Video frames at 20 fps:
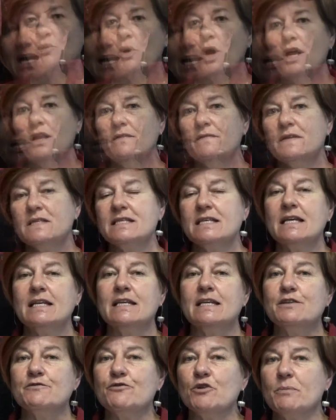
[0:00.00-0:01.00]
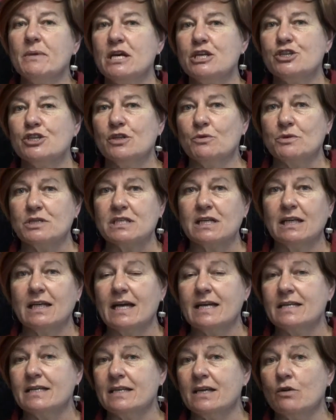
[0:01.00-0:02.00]
All of a sudden, information that was
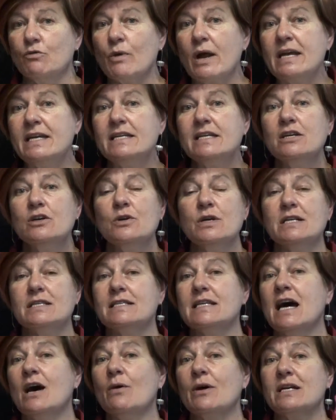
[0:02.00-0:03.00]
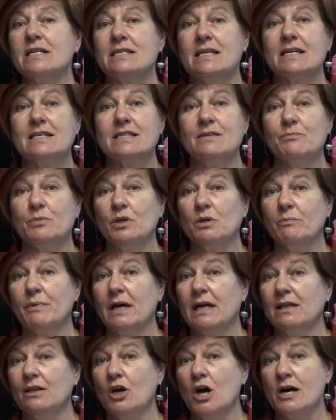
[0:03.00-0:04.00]
collected in Red Deer is now accessible
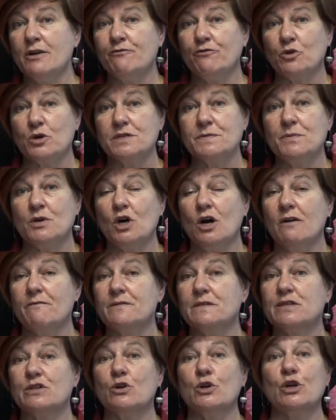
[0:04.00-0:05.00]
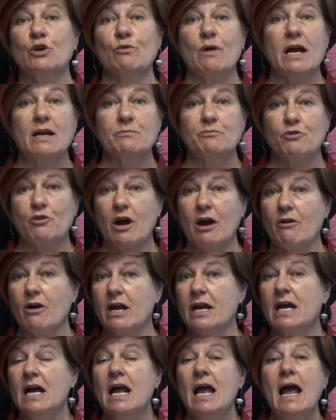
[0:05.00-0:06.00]
by a law enforcement officer in Grande
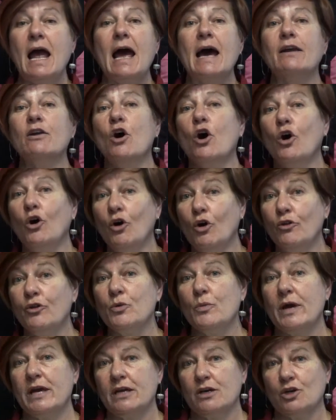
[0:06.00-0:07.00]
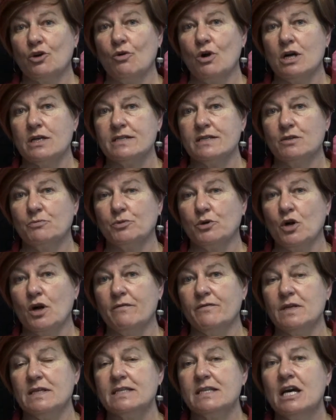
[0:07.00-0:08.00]
Prairie and all the way across the
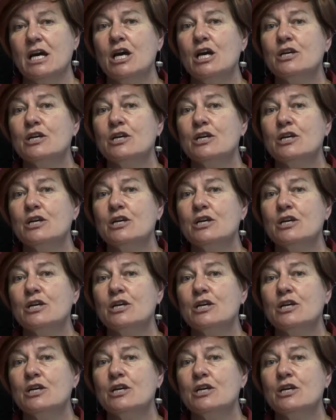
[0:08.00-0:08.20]
province.